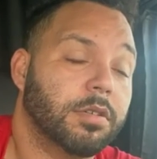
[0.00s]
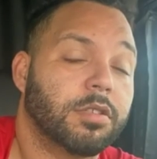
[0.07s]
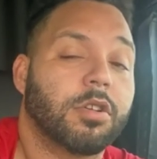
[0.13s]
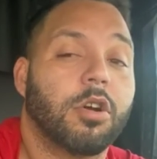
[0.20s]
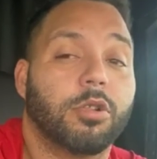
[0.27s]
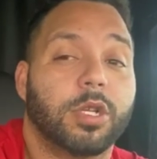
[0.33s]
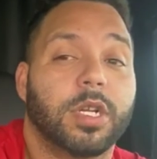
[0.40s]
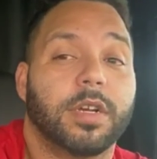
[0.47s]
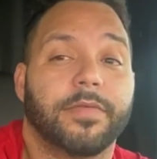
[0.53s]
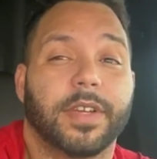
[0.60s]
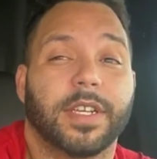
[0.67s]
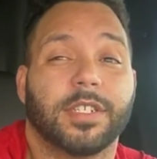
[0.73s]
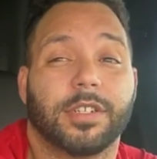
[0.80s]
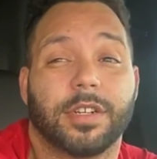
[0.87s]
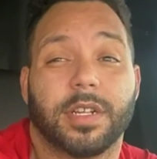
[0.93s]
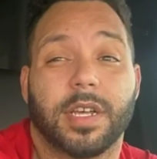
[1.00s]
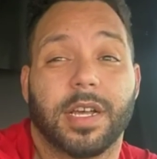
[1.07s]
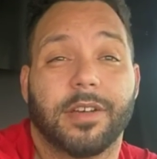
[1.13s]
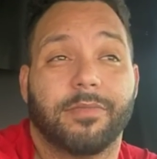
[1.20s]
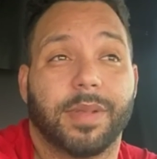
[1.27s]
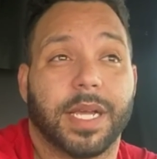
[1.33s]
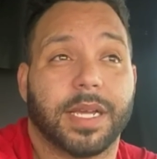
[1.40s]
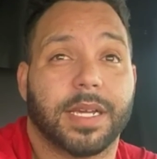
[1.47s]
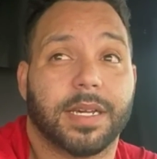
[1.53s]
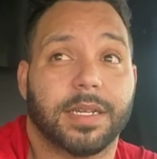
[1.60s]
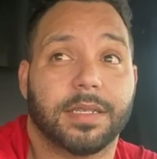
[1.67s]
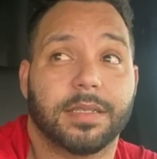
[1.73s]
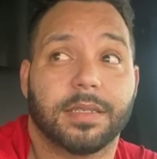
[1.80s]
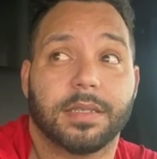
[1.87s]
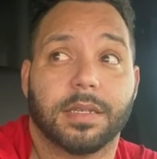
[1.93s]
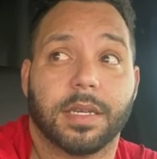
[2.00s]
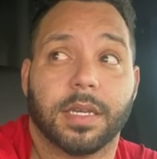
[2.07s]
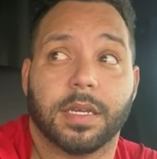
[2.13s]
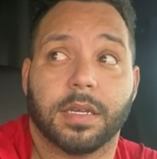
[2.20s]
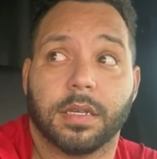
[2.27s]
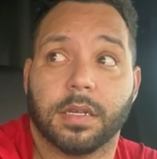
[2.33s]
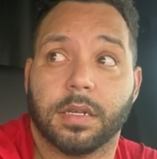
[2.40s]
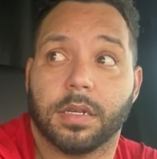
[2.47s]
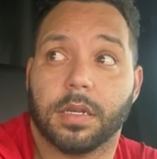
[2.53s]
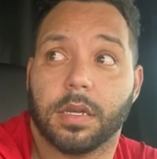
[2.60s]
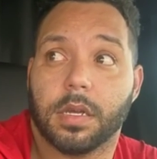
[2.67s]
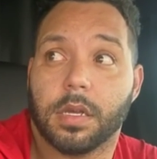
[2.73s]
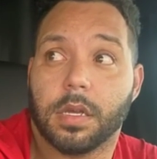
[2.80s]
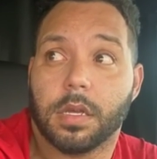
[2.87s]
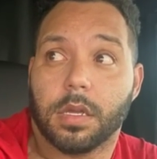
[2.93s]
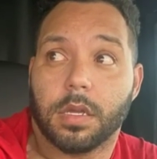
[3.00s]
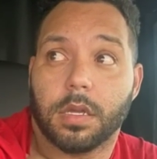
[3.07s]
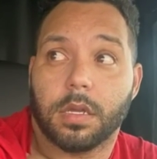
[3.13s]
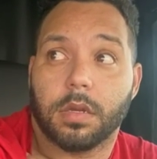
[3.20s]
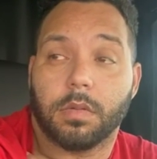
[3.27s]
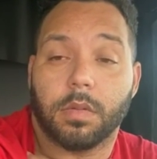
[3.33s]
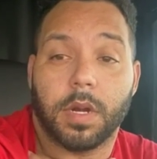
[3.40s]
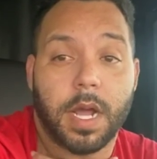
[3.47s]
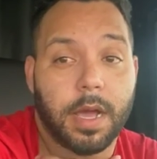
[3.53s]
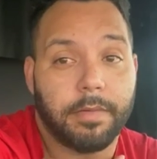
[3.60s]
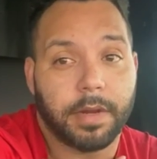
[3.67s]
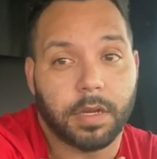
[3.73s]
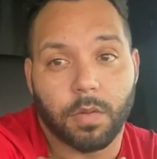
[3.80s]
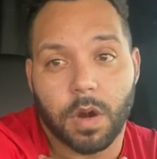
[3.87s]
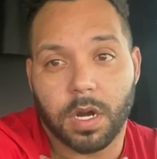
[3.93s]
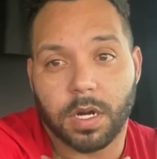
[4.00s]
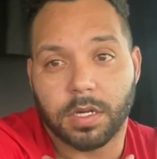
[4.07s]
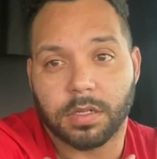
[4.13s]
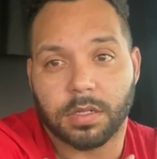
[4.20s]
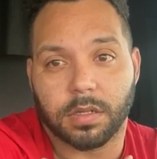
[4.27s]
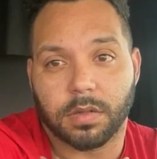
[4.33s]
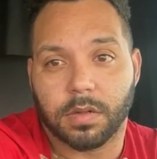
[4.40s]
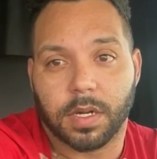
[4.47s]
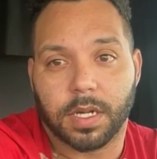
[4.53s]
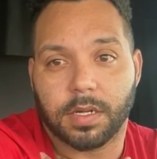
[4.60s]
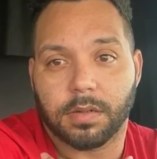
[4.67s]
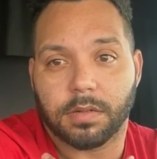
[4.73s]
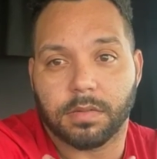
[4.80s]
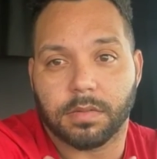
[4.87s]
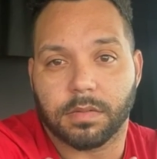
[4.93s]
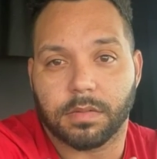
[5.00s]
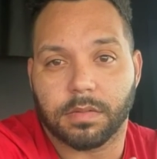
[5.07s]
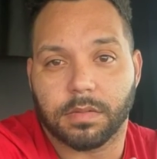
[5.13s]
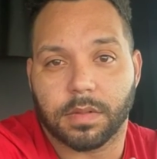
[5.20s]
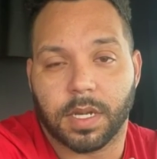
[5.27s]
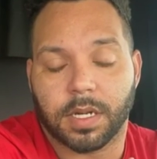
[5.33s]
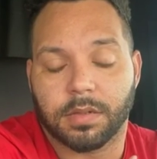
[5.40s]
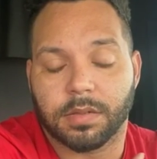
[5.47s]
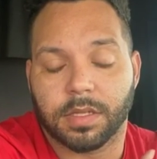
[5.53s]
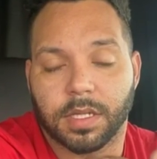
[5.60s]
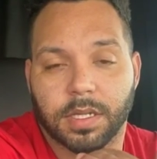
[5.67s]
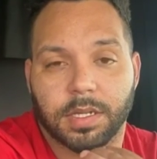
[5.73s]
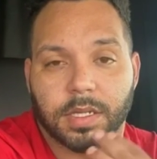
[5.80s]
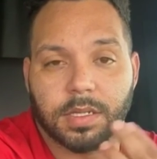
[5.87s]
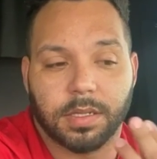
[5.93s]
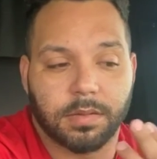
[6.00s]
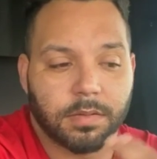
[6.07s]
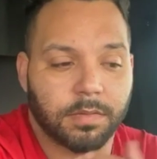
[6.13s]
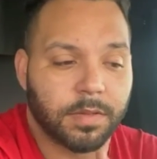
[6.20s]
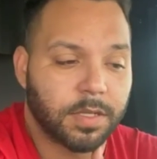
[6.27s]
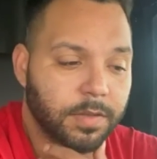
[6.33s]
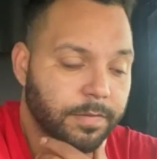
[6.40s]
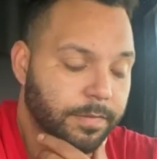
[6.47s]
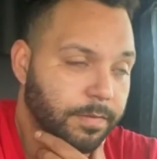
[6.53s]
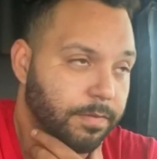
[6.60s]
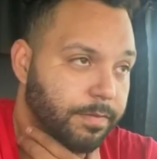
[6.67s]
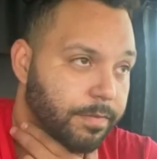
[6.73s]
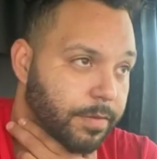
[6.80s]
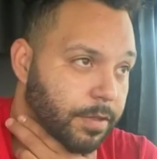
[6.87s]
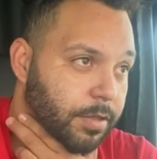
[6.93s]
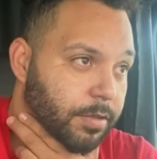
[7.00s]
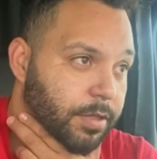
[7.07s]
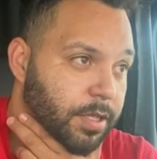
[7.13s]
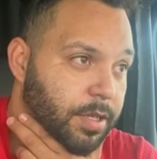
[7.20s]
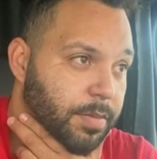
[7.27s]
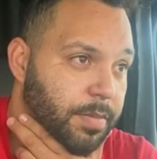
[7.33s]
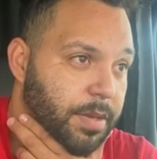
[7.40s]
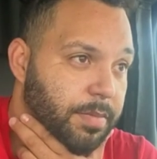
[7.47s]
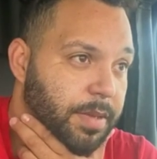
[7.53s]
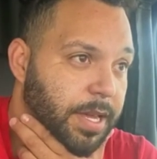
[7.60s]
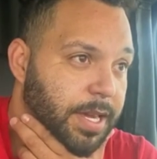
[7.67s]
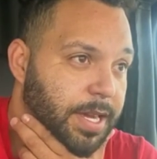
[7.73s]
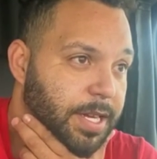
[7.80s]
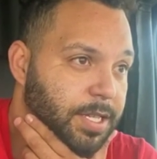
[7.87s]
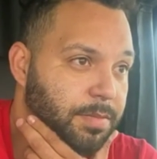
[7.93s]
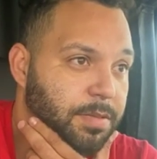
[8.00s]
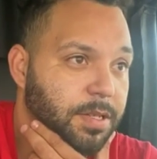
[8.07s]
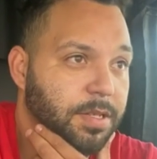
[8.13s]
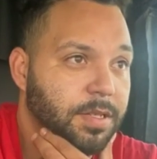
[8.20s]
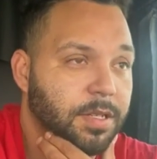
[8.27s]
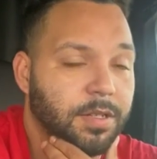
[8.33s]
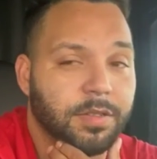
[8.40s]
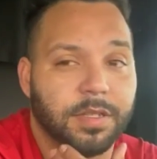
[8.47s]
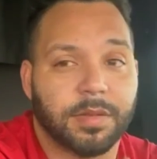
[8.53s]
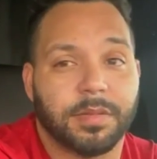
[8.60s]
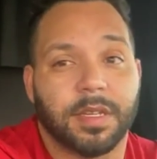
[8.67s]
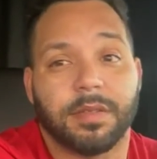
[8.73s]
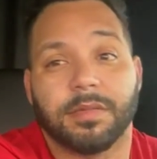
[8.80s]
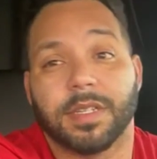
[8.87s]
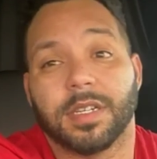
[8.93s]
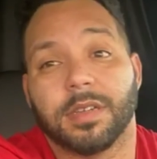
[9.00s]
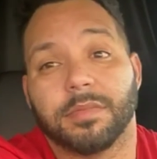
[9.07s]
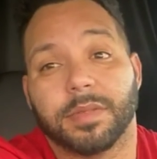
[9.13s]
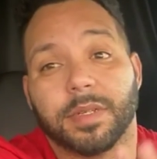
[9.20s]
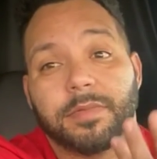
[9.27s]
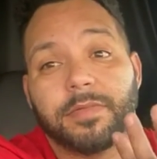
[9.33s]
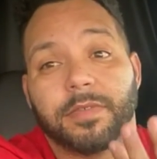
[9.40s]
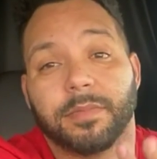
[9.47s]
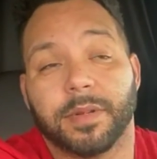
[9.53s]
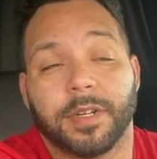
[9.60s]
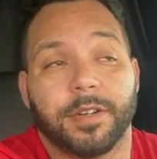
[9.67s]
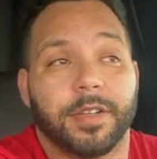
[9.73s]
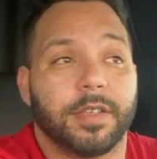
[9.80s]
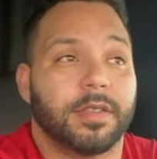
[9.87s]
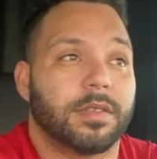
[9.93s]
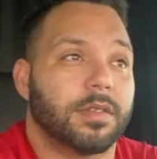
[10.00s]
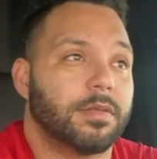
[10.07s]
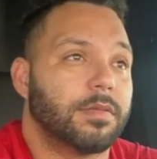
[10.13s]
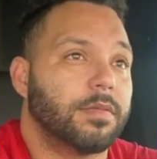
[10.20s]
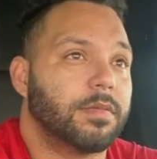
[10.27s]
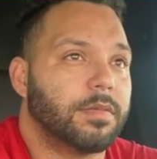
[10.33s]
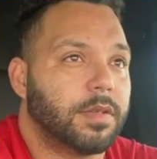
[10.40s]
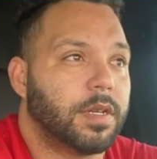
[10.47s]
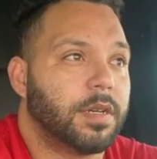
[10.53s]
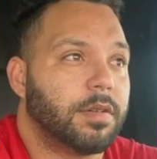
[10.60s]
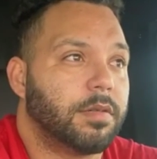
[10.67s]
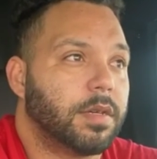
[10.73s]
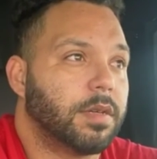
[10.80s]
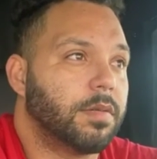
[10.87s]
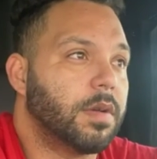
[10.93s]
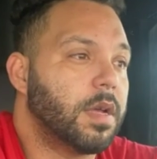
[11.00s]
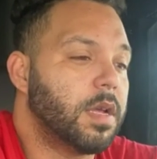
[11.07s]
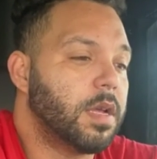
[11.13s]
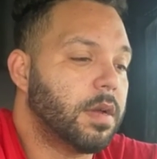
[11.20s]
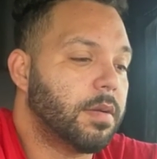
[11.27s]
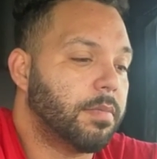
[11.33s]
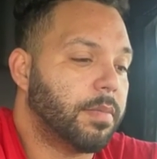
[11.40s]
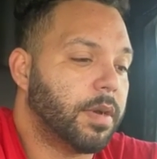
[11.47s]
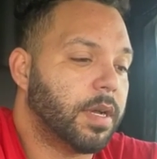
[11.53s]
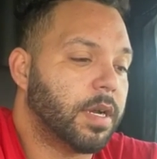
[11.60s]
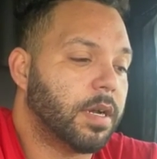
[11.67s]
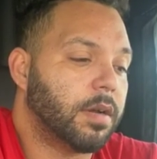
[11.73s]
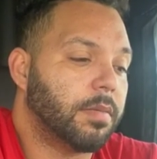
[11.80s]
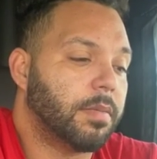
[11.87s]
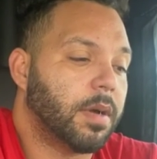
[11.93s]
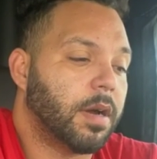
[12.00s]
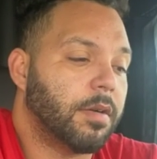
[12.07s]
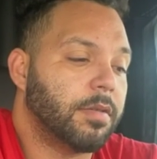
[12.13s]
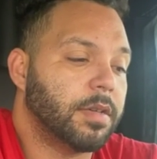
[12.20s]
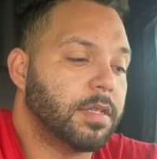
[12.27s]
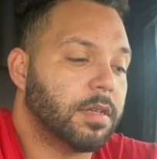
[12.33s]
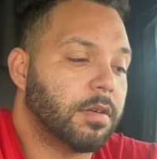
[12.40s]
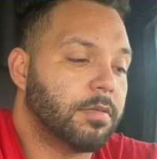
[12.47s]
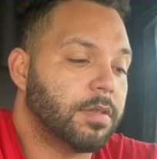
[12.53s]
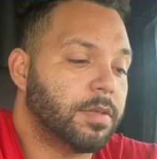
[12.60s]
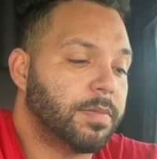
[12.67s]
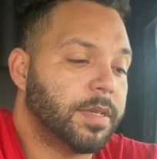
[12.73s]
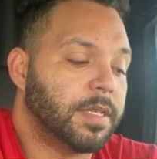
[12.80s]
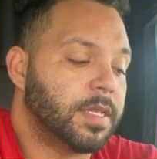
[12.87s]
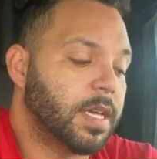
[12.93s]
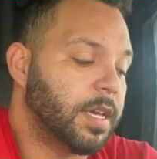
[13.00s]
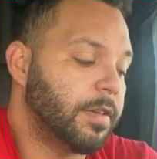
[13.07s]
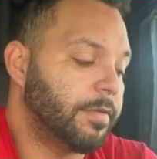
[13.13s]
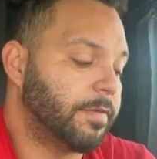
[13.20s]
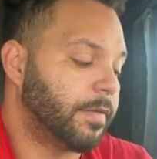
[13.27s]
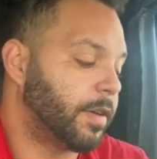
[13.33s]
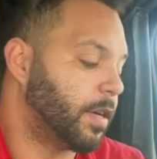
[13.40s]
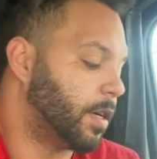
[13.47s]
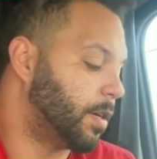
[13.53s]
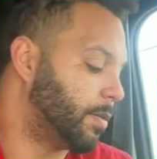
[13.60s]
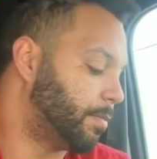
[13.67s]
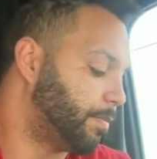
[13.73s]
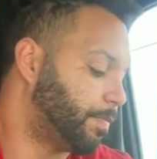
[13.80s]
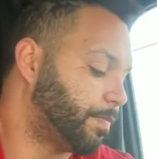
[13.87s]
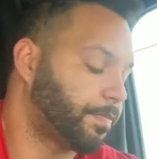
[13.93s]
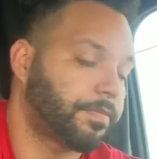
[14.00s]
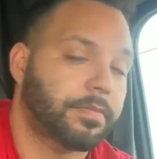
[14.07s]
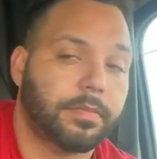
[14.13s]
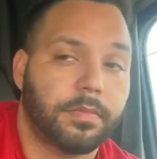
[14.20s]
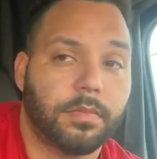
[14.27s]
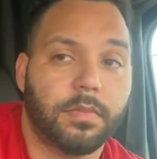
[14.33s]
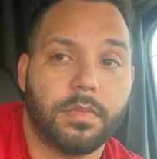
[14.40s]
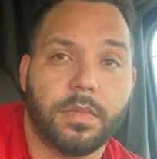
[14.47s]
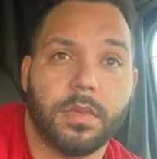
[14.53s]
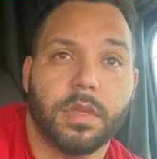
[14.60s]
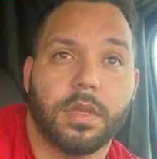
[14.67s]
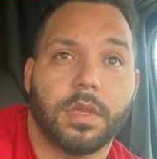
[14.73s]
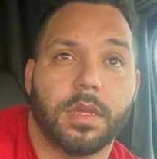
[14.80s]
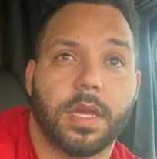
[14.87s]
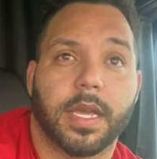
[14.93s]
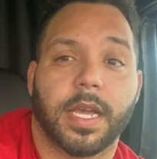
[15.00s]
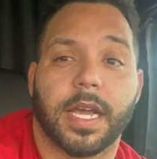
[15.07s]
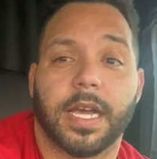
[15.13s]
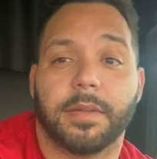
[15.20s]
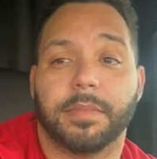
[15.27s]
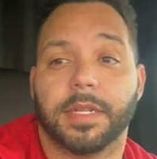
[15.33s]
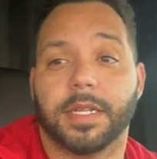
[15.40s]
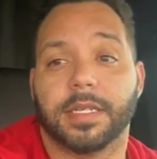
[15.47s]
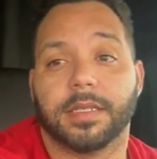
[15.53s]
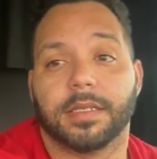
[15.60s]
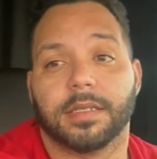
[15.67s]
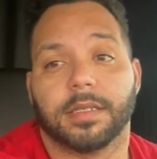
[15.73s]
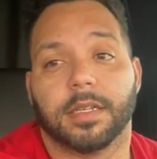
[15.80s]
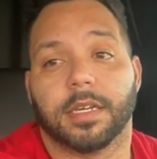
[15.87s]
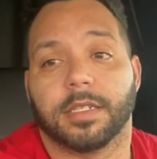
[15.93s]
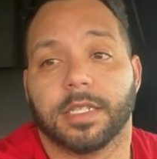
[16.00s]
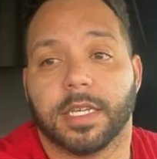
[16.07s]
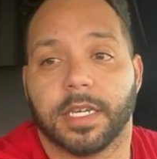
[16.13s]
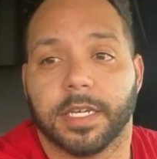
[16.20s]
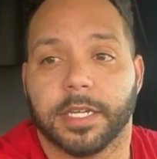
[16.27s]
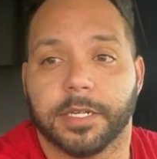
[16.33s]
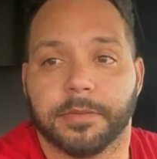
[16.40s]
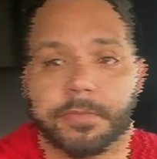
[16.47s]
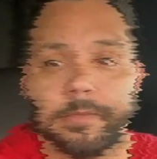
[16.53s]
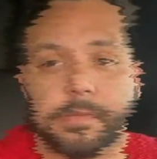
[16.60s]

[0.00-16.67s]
cold enough yesterday to have black ice, and we don't have any water, so I don't see a reason for it to be black ice. But you know, sometimes it comes up from underneath, so you never know. But always be safe, and God bless. Y'all take care.